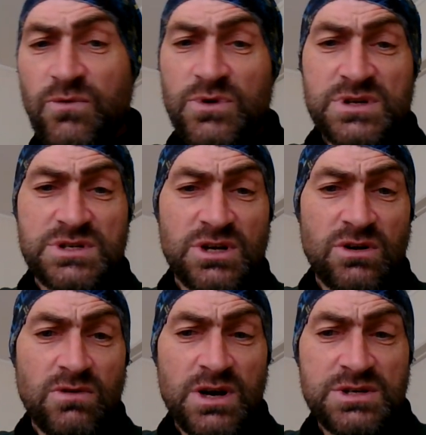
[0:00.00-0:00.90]
this
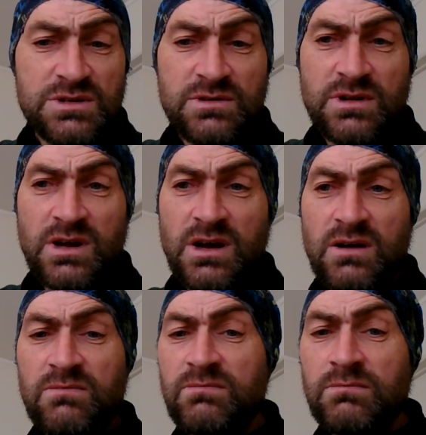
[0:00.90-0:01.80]

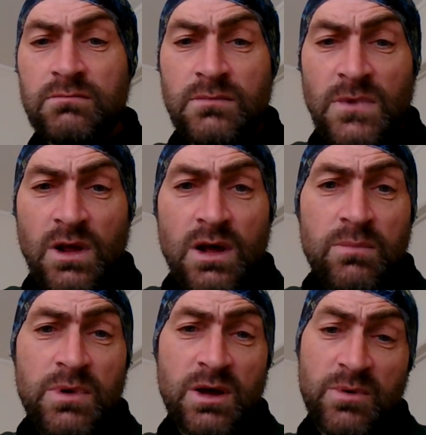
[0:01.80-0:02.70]
generation. But